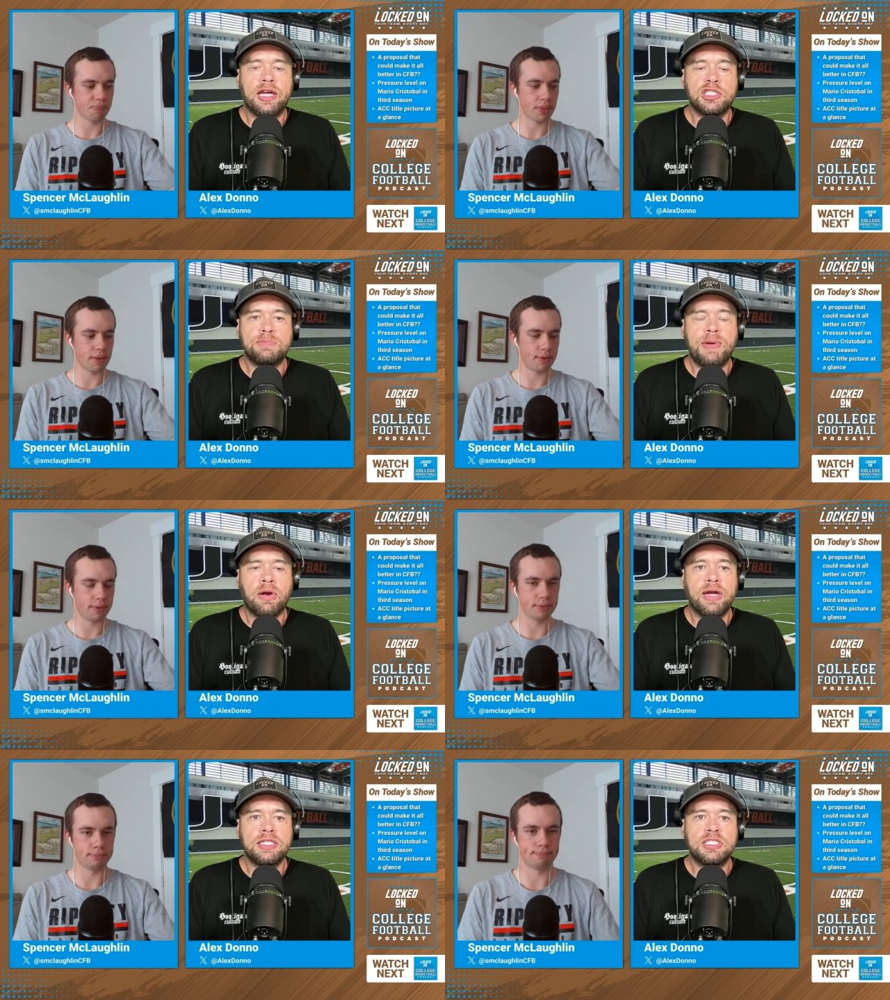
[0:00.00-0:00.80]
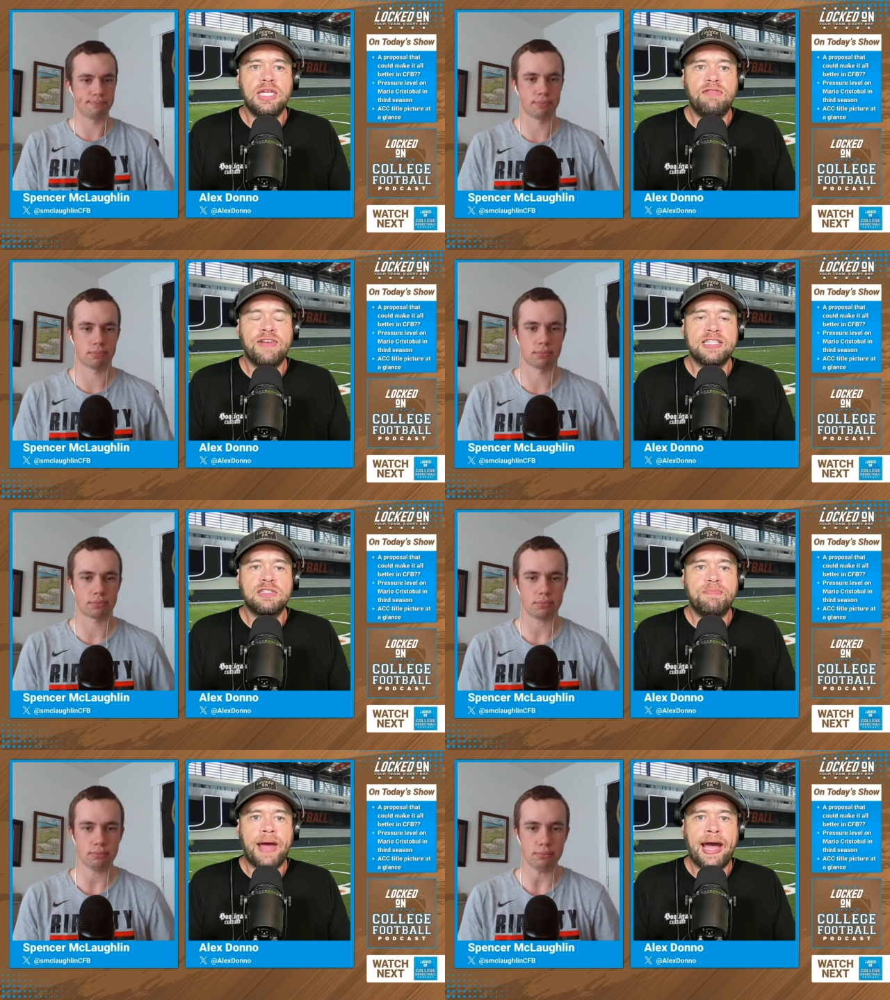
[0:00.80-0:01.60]
Speaker 1: experienced
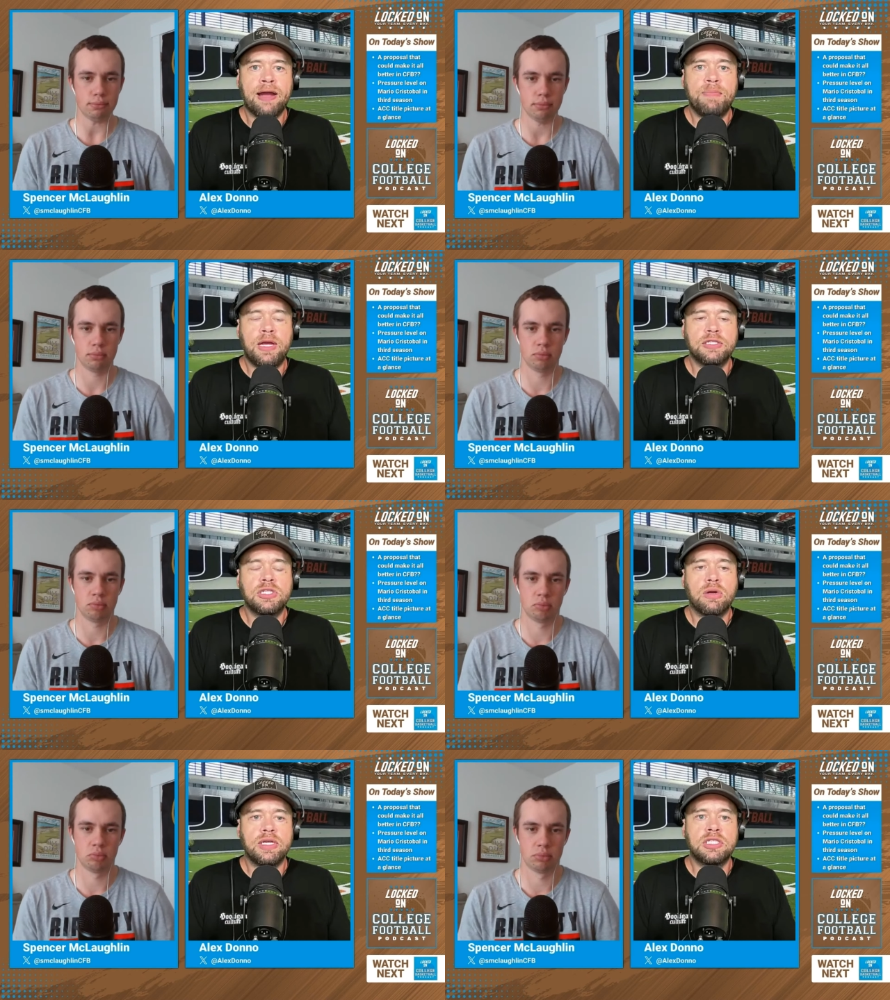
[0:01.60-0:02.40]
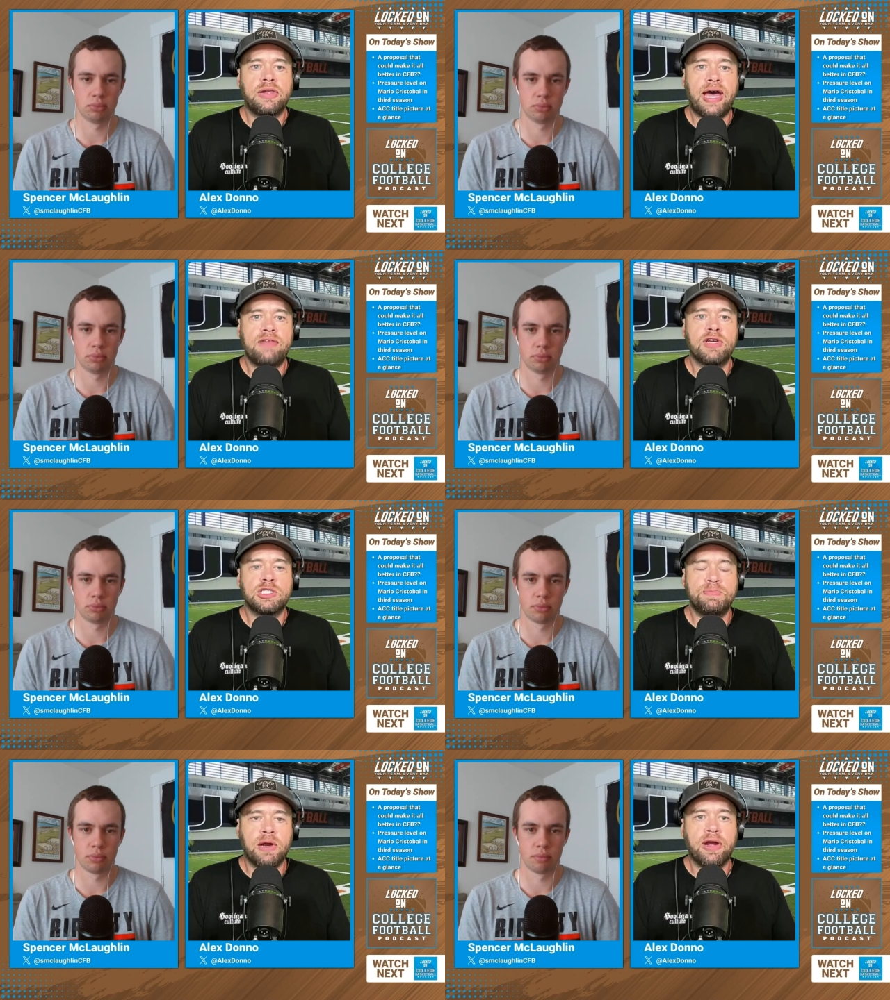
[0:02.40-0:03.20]
defensive back because there is a lot of
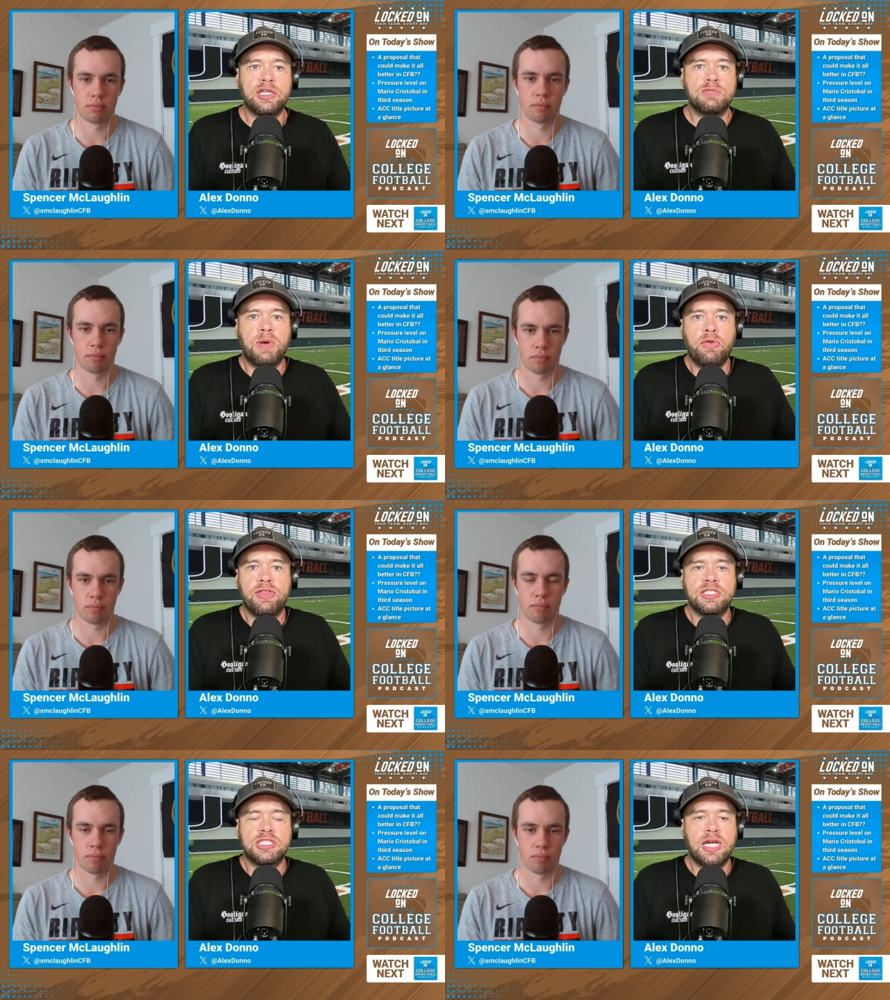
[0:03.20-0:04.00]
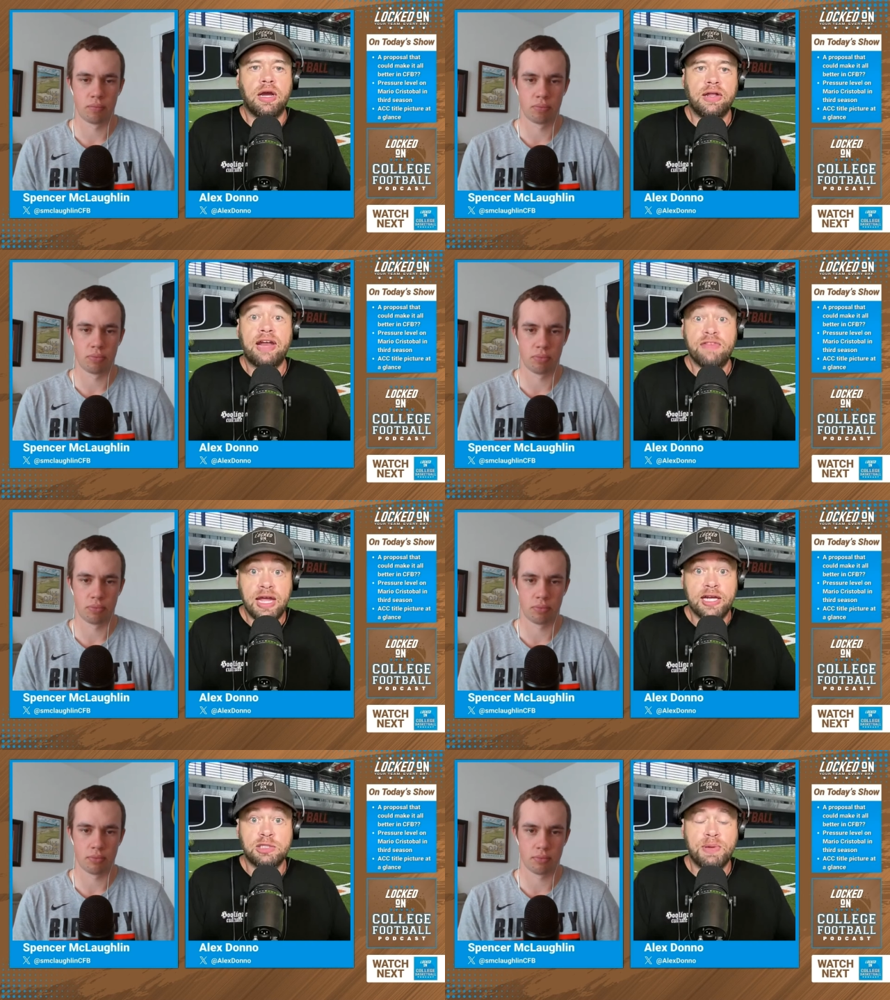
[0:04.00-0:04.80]
experience, both at sa- a lot of
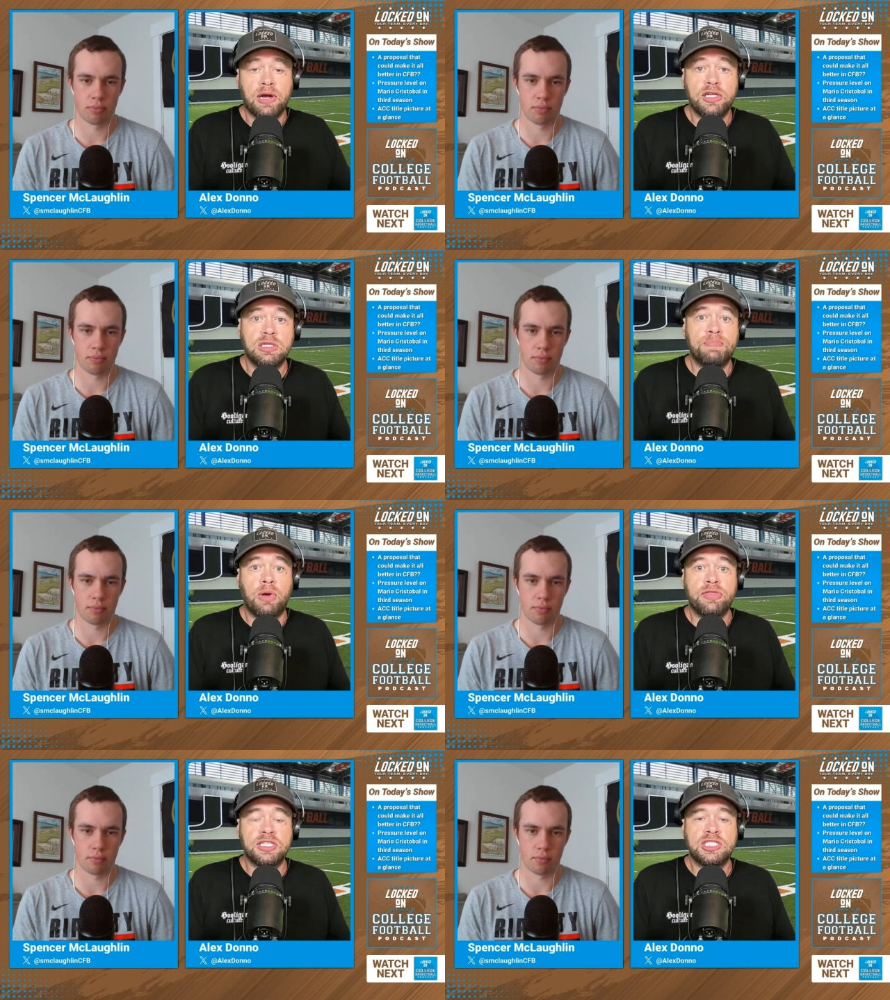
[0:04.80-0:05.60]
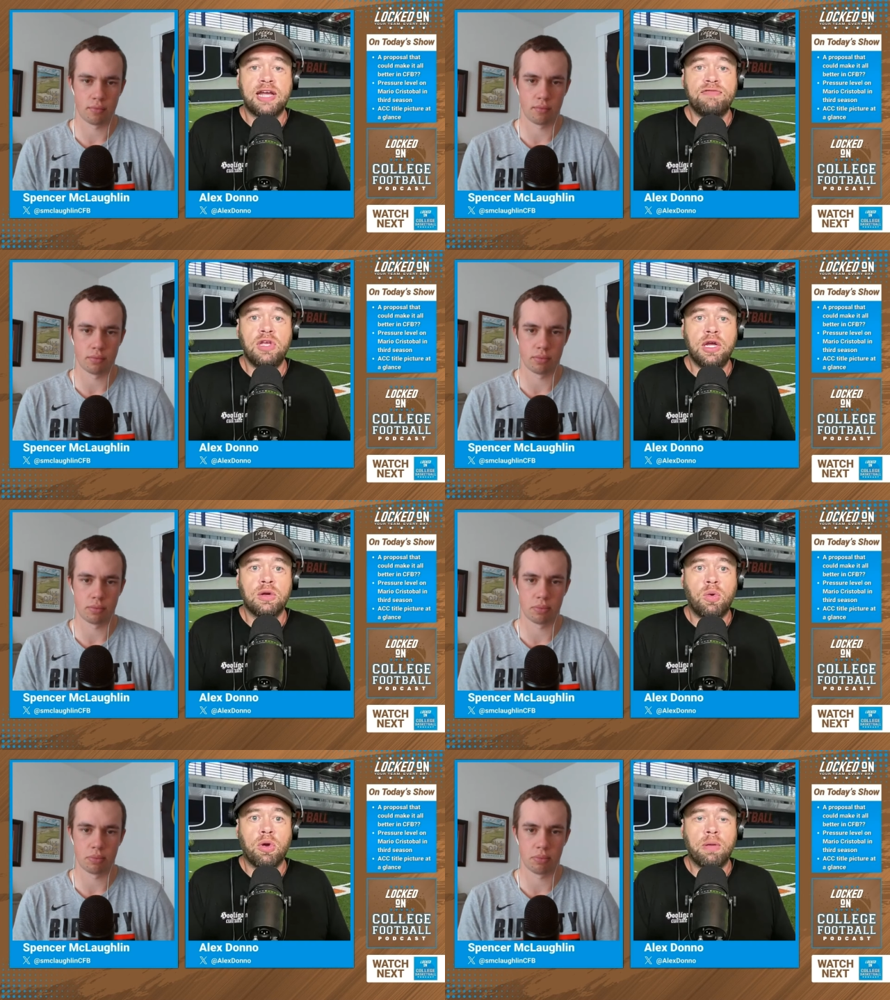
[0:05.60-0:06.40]
inexperience at both at safety
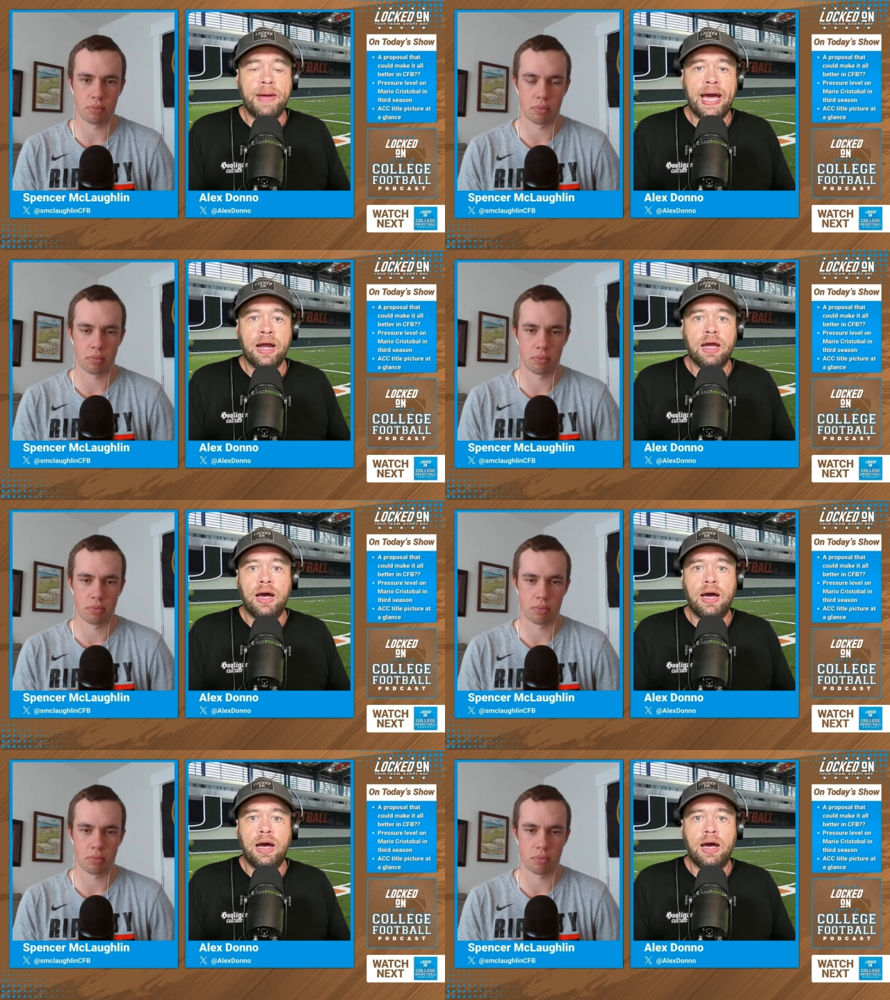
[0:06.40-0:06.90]
and cornerback.